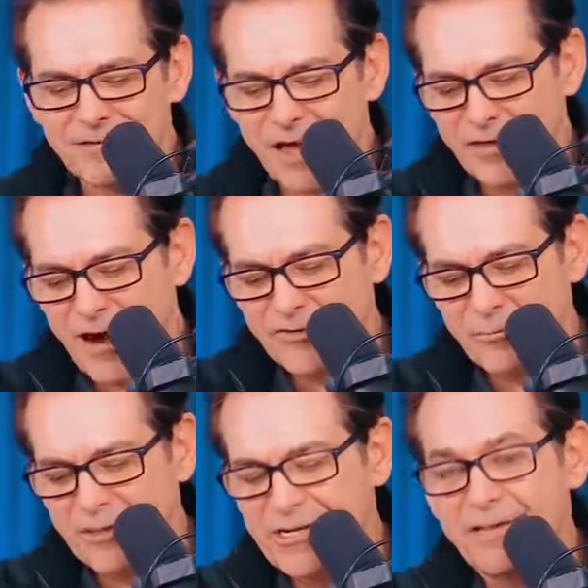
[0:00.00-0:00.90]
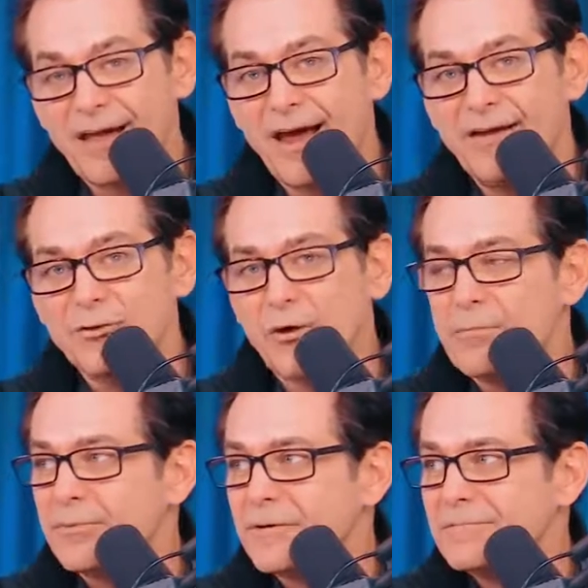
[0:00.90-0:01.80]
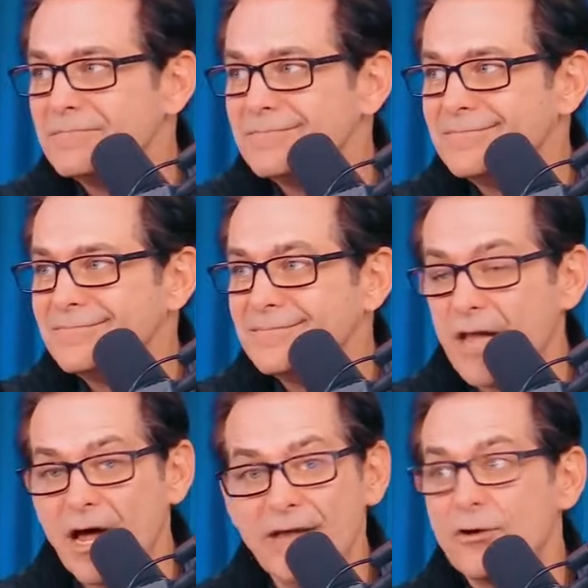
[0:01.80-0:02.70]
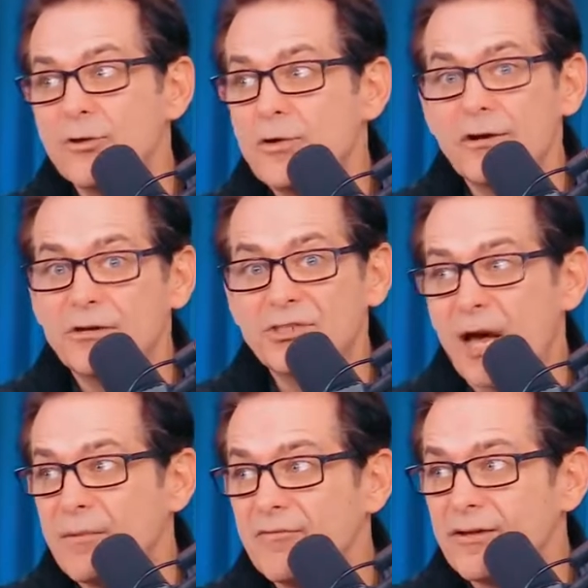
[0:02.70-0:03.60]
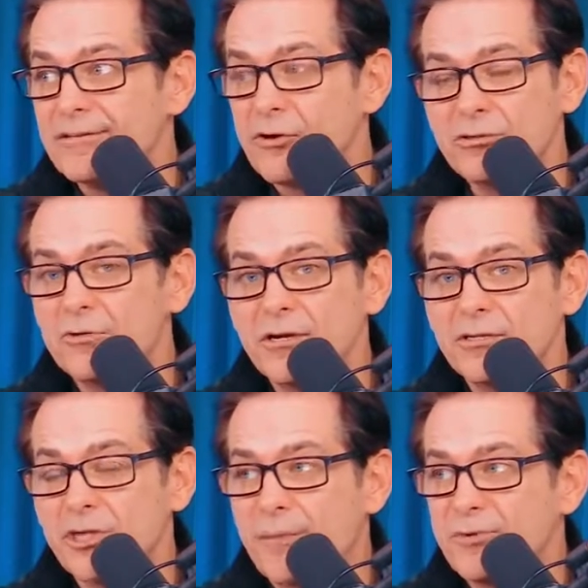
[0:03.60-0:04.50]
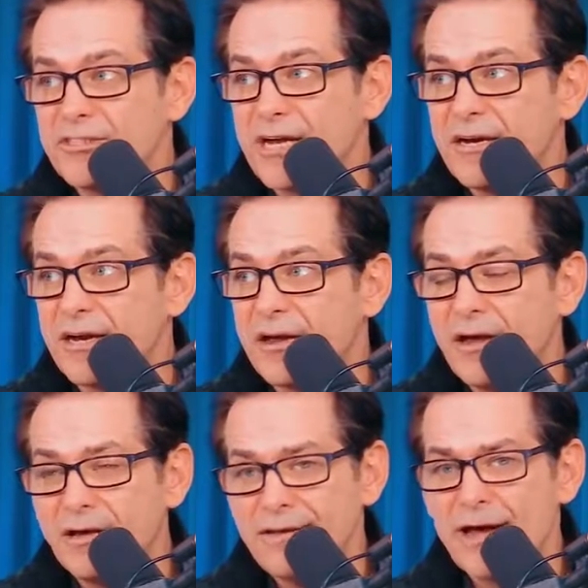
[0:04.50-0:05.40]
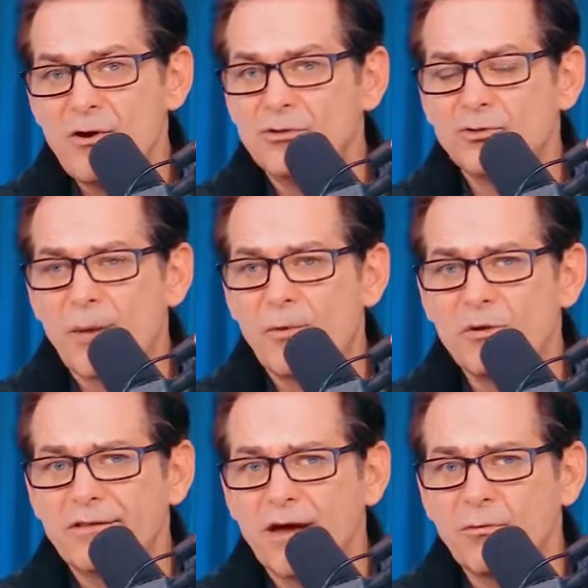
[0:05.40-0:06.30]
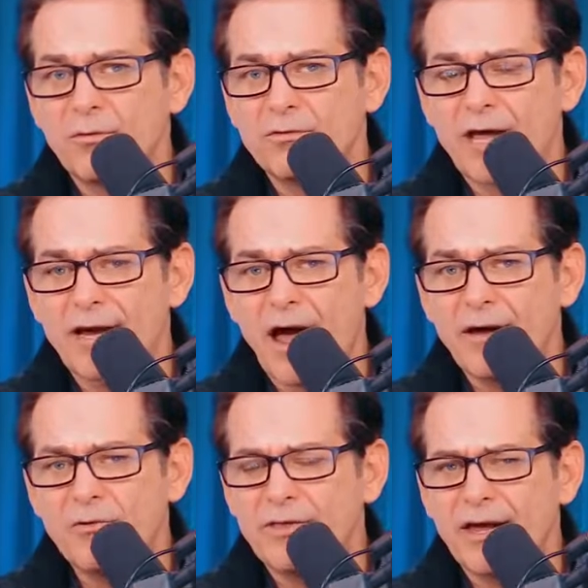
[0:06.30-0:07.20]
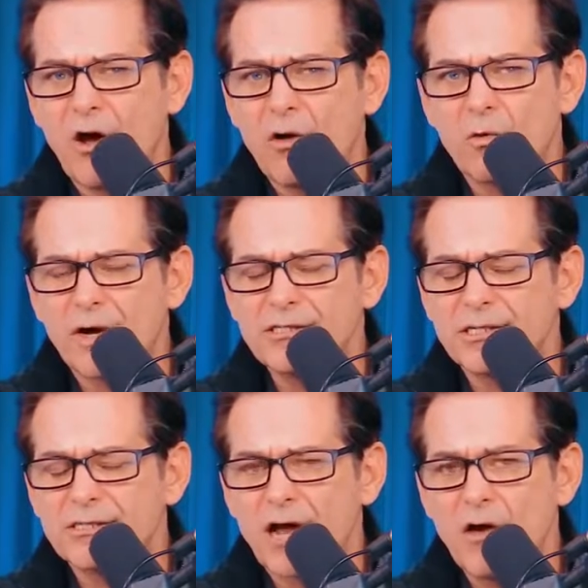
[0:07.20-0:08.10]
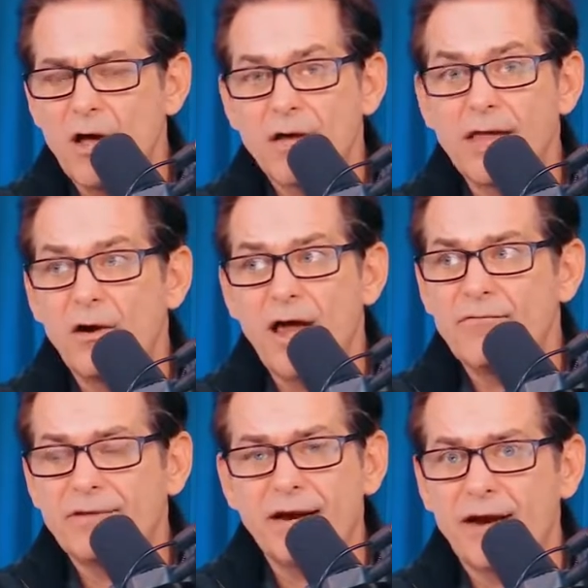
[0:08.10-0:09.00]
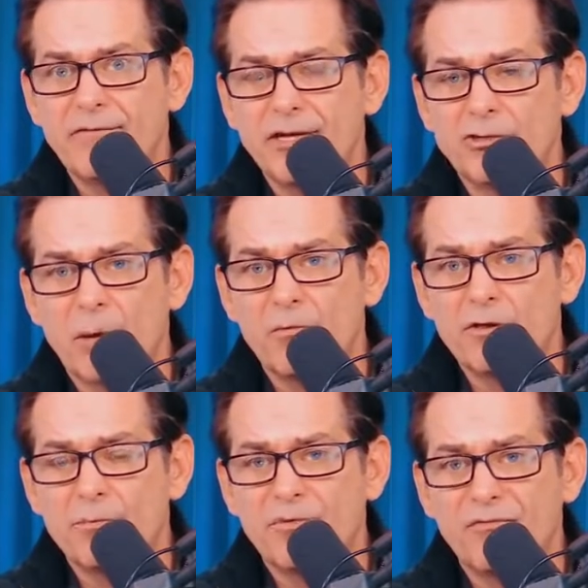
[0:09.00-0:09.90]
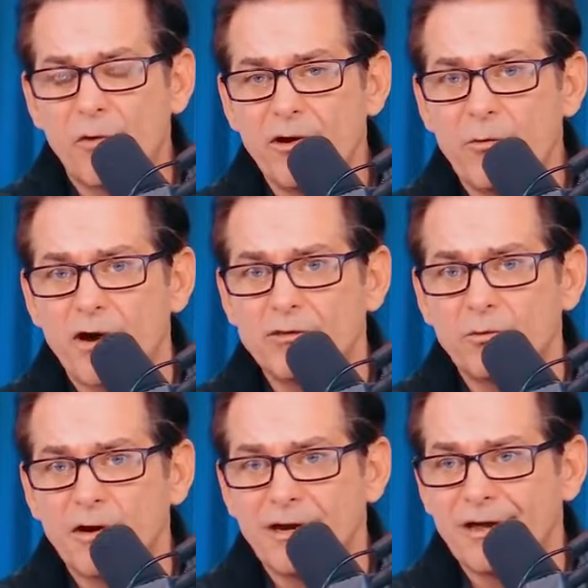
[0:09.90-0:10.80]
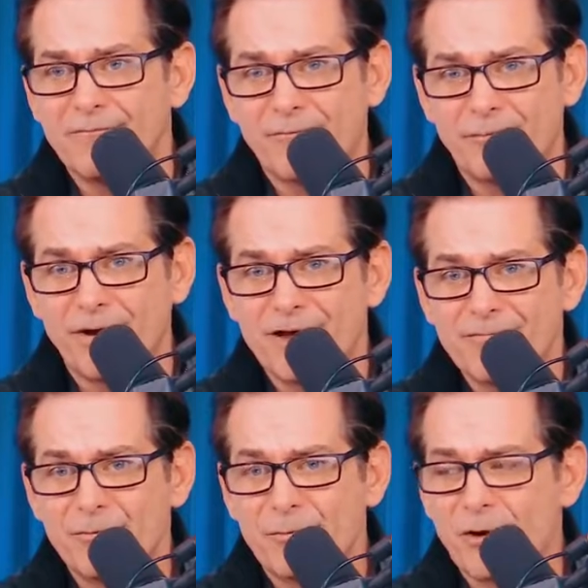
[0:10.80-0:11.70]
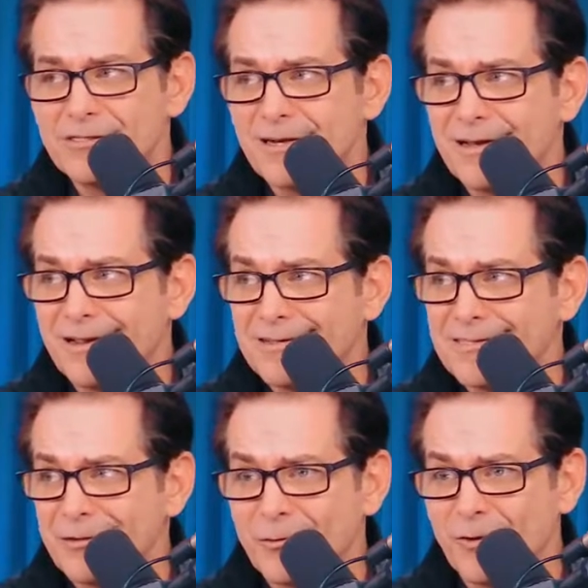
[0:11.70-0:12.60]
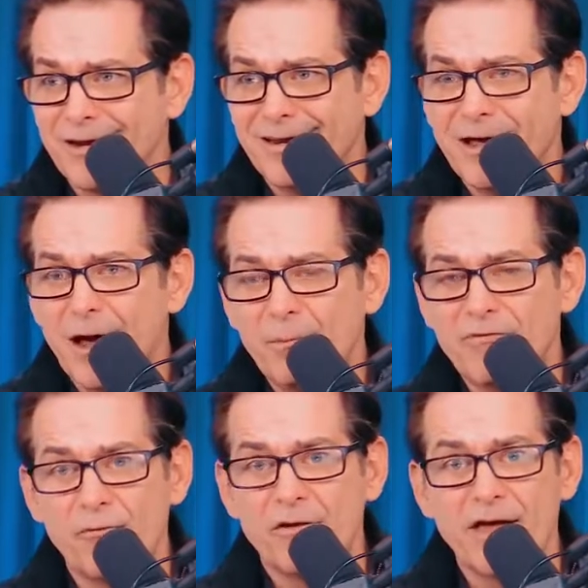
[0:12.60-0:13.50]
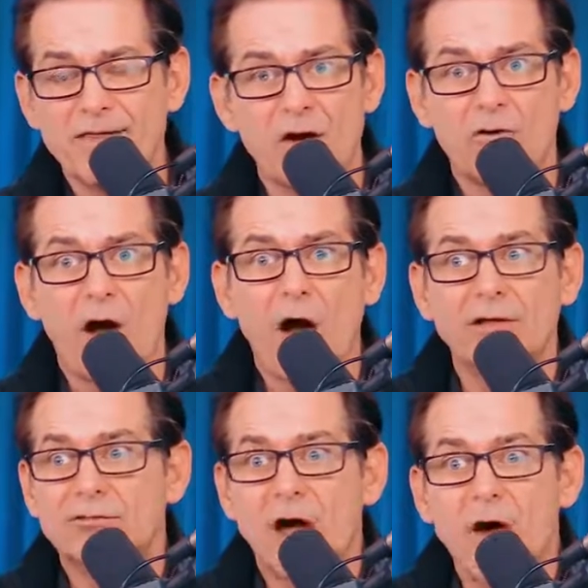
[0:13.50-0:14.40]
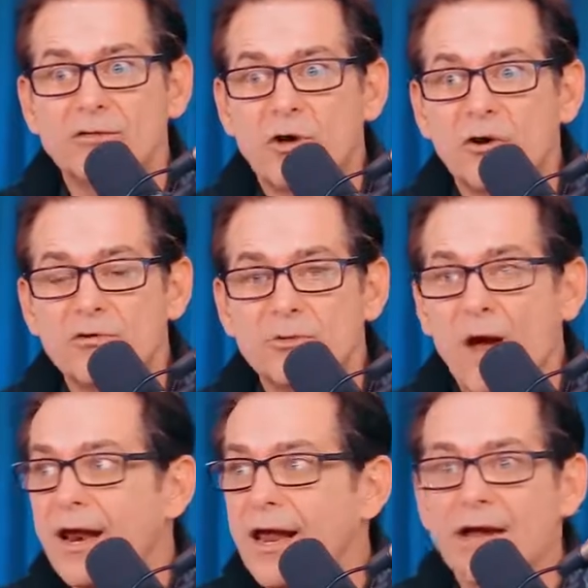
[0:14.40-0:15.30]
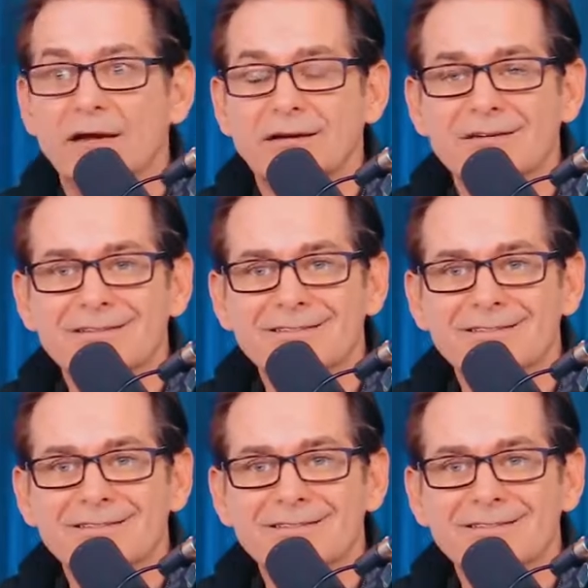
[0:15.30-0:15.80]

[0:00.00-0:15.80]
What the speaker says: Now they have to pretend they hate Trump. And they're doing a good job of it. They're doing a good job pretending. They had no trouble with that guy who they call a racist now. They didn't have any trouble with him before he wanted to run for president against Hillary. Before then, they were going, oh, let's go to his wedding.